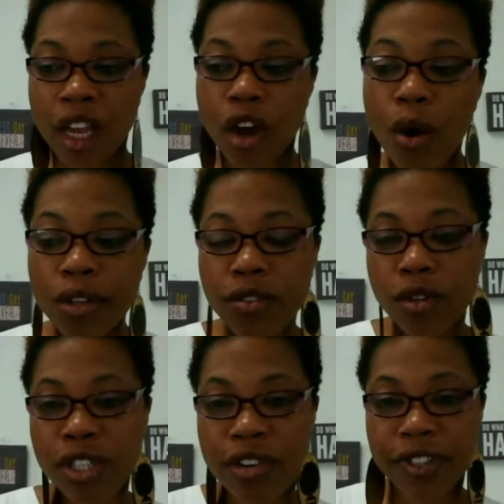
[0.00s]
going through
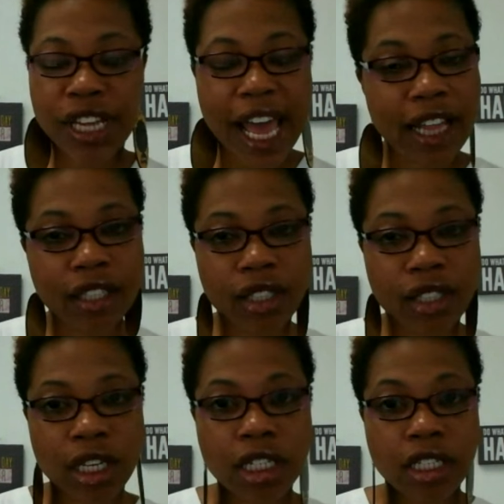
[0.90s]
those different
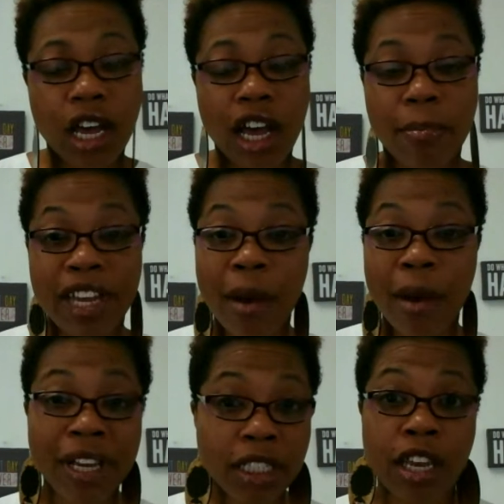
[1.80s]
challenges,
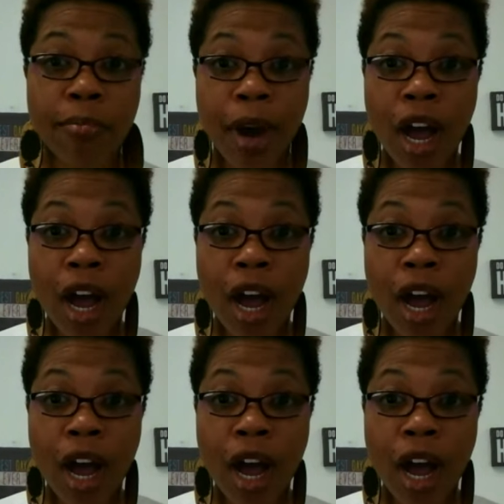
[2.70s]
becoming a teen